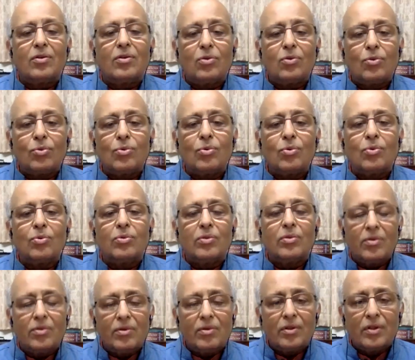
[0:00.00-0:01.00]
to
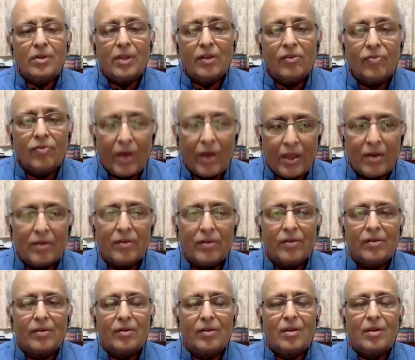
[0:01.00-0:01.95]
this virus.